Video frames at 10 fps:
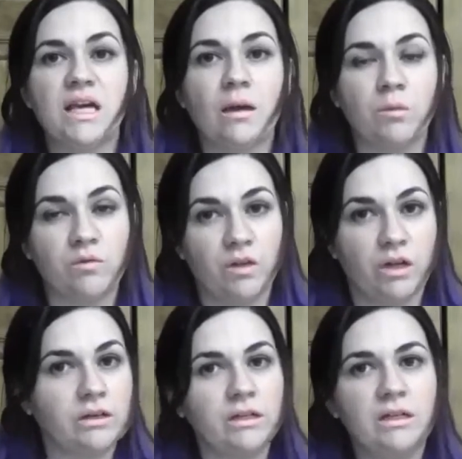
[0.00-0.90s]
time of
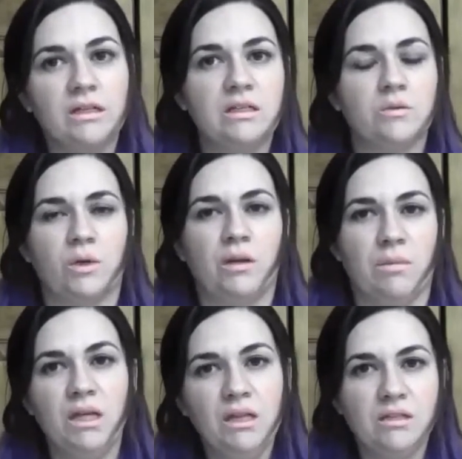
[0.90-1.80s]
year it is when I
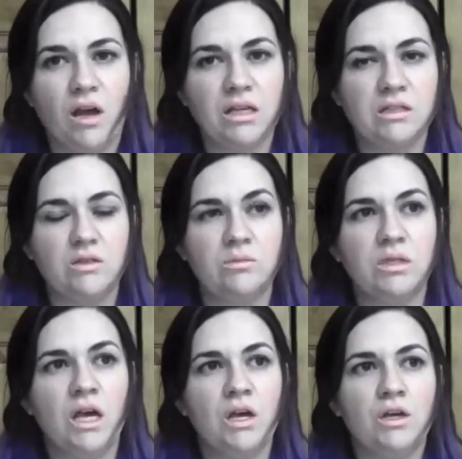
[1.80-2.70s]
make these costumes.